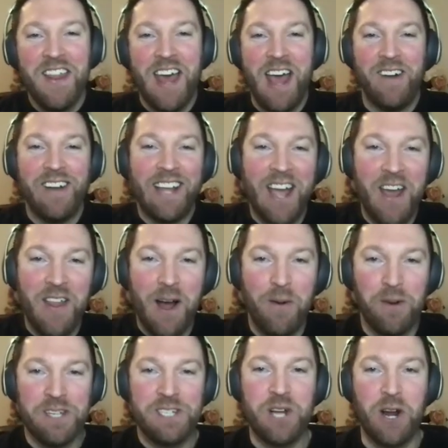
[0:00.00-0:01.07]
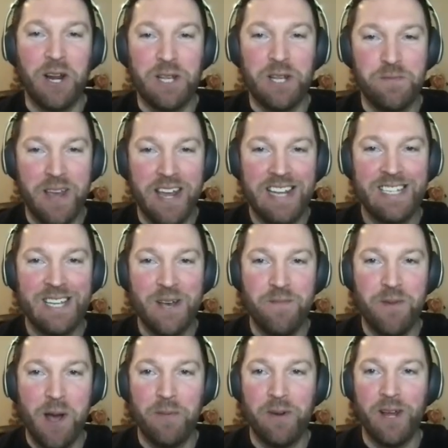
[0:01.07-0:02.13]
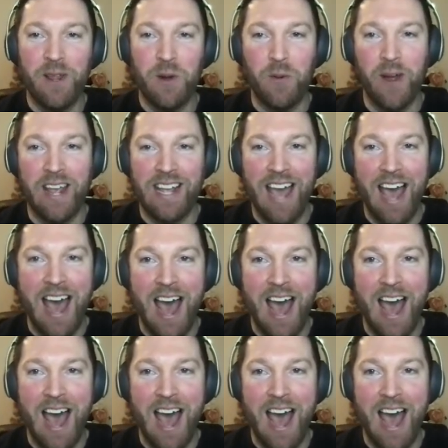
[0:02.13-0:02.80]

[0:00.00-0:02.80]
there we go. That was Johnnie's Meater moment of the week.